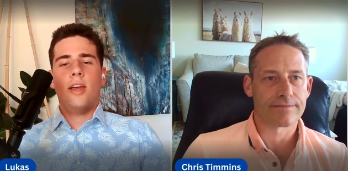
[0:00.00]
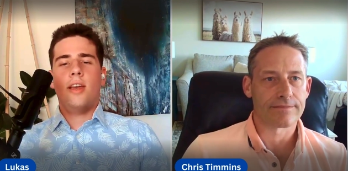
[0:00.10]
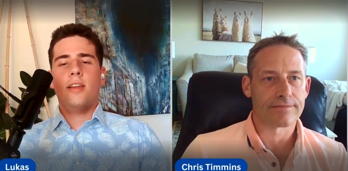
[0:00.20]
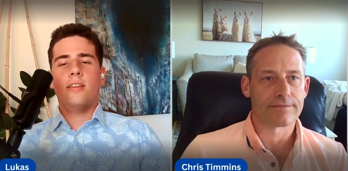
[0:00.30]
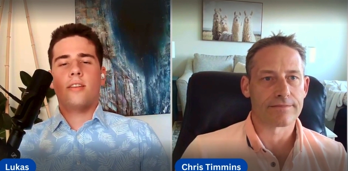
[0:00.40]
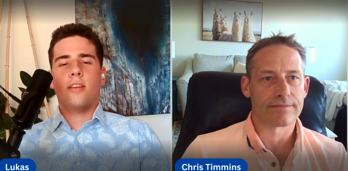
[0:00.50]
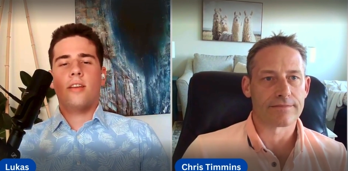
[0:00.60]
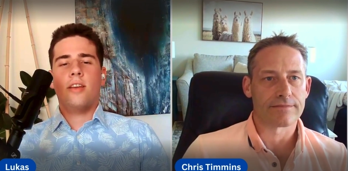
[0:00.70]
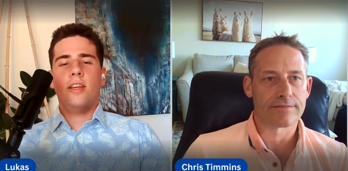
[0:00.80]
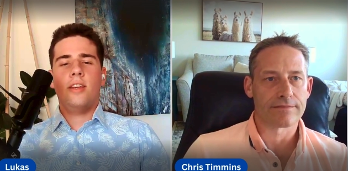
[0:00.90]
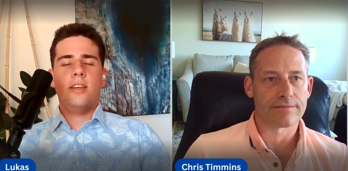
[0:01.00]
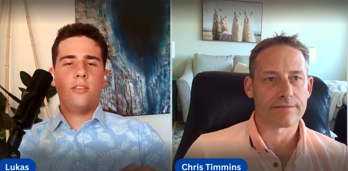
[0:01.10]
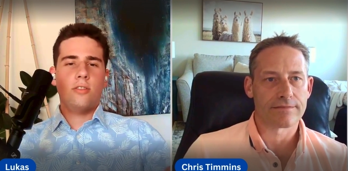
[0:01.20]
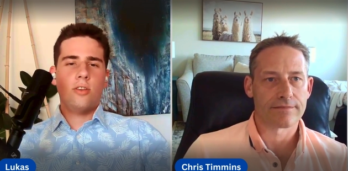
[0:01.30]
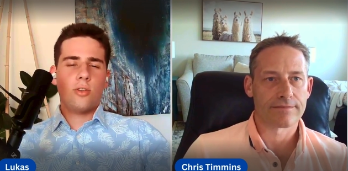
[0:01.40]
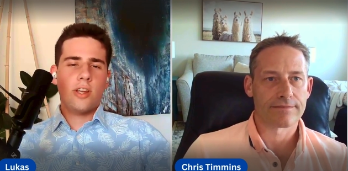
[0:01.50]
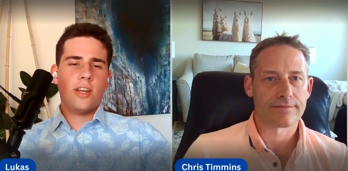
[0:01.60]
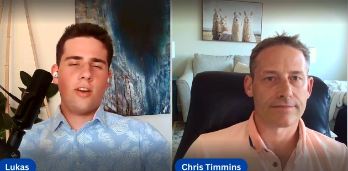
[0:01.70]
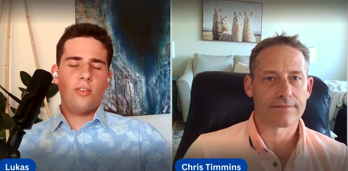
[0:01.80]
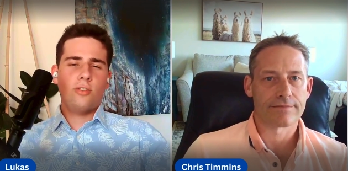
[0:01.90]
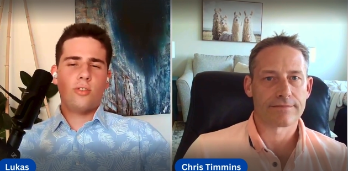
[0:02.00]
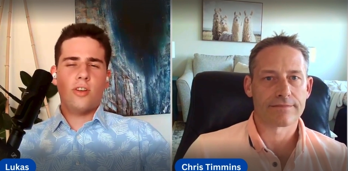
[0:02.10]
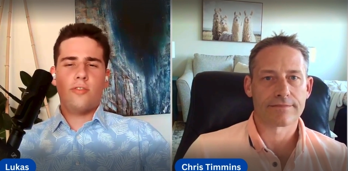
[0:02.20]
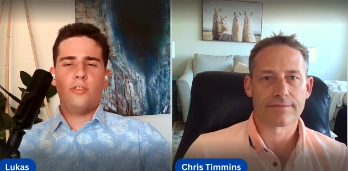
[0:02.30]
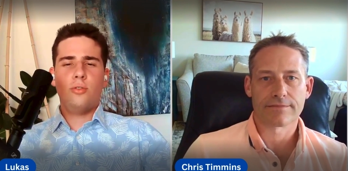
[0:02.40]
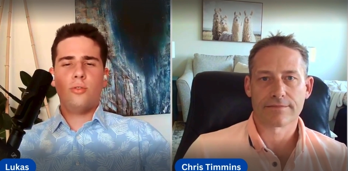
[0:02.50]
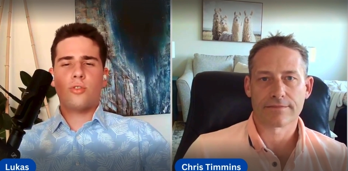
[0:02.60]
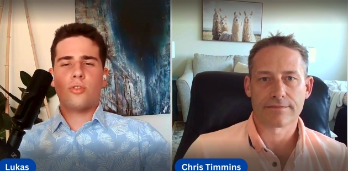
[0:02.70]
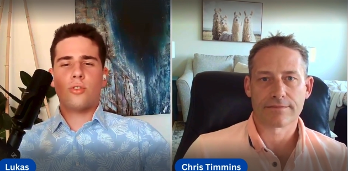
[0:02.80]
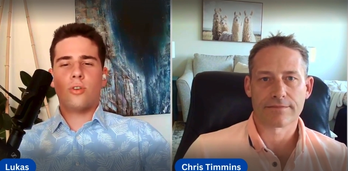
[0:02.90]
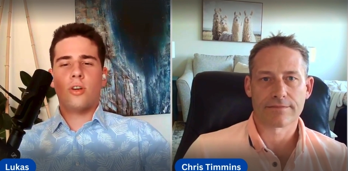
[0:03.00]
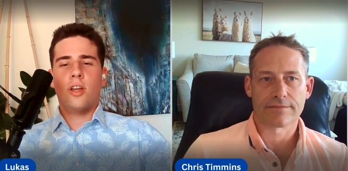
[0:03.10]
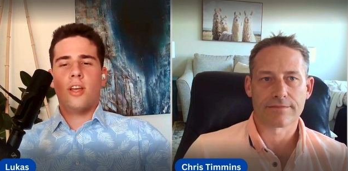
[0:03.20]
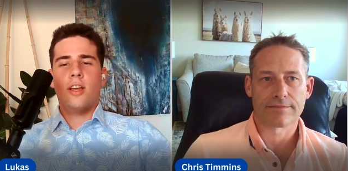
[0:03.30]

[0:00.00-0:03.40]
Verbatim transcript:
Speaker 1: And in looking now into the future,